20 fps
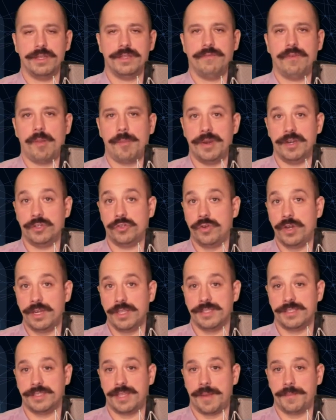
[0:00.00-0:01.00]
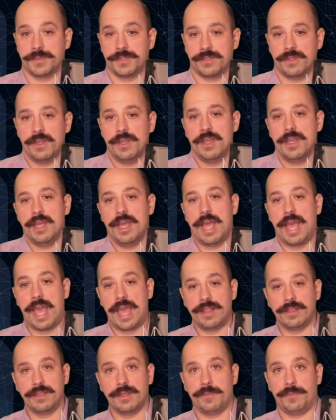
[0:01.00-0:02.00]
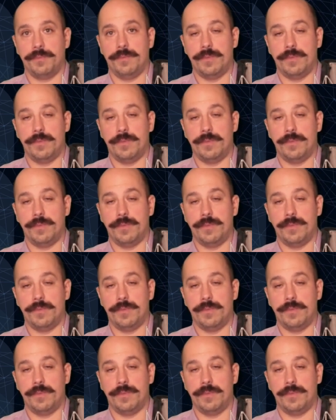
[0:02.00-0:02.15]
development and training steps, and